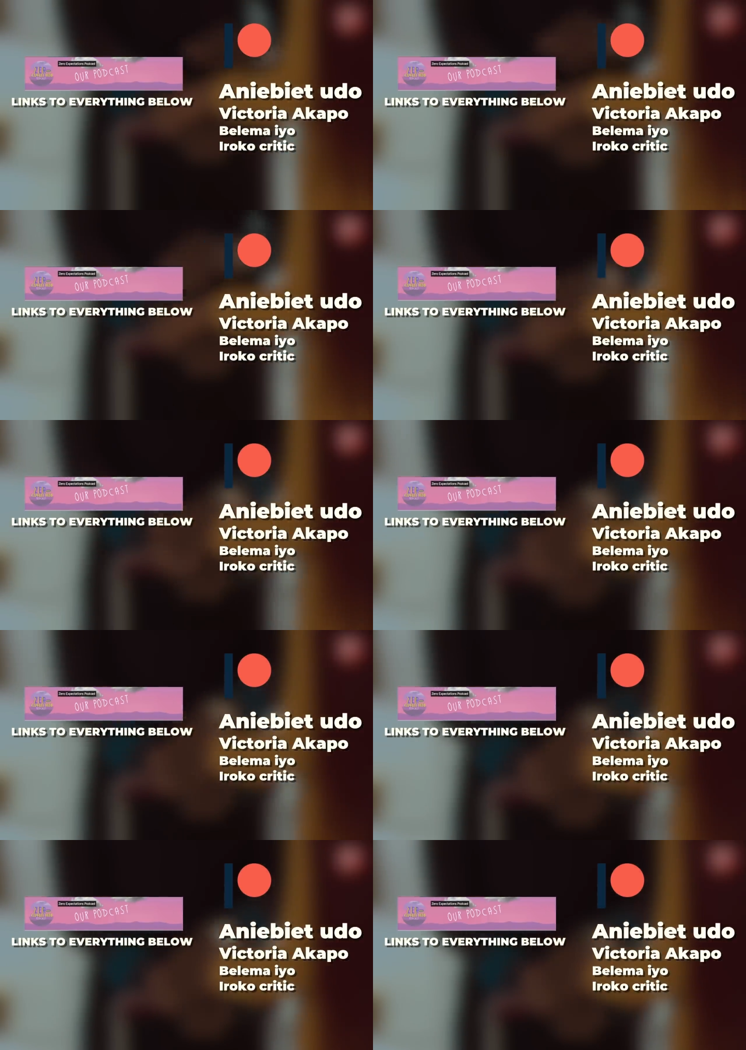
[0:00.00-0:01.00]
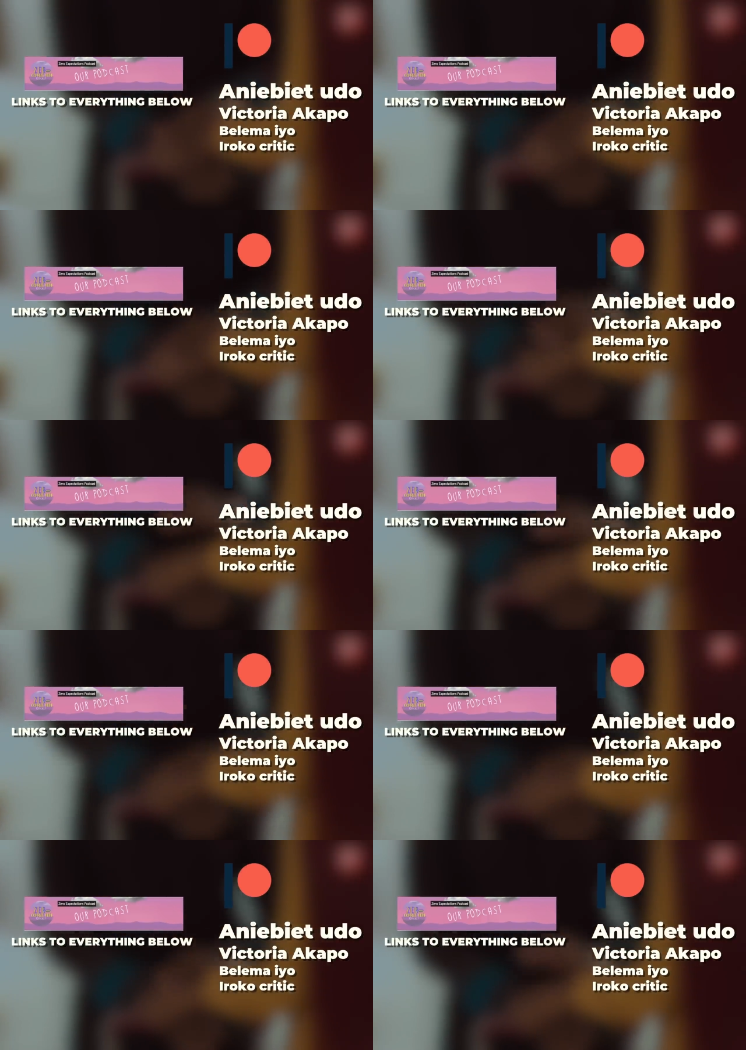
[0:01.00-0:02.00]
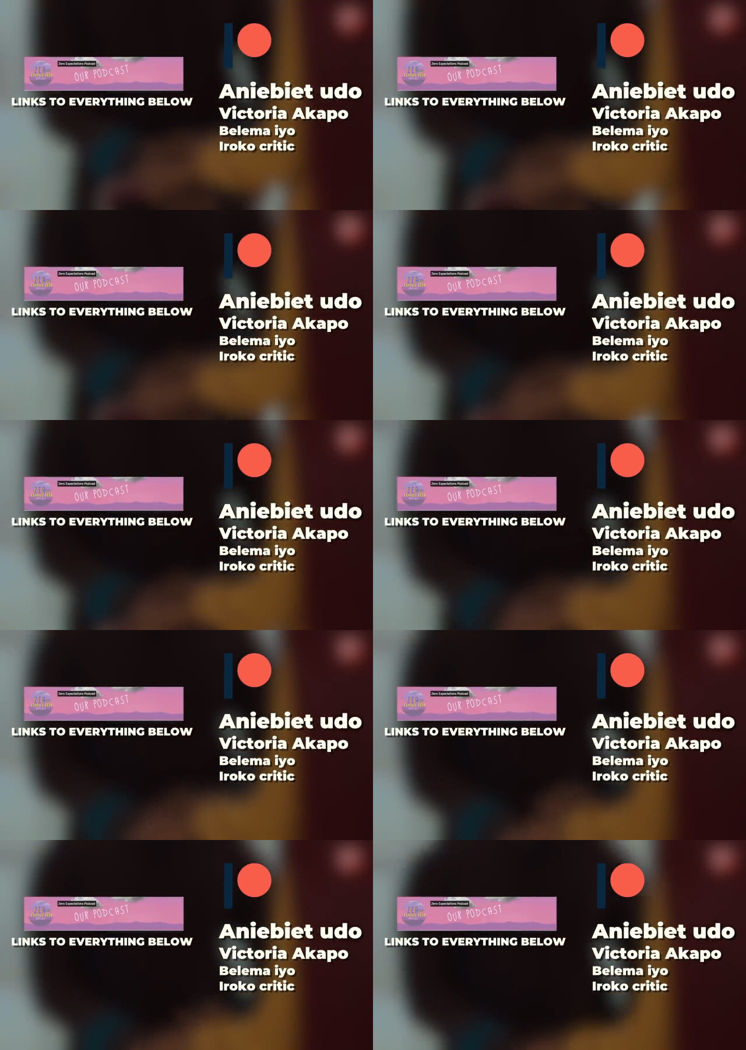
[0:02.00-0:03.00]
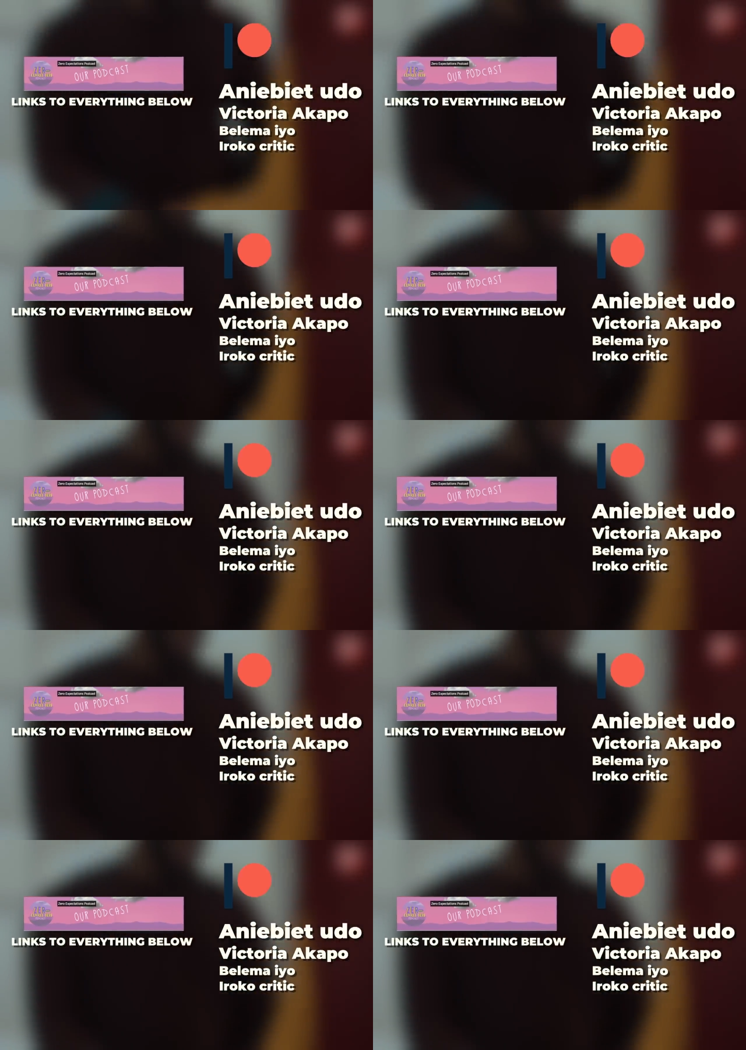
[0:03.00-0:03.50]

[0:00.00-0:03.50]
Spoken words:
No face is visible, so there are no lips to read.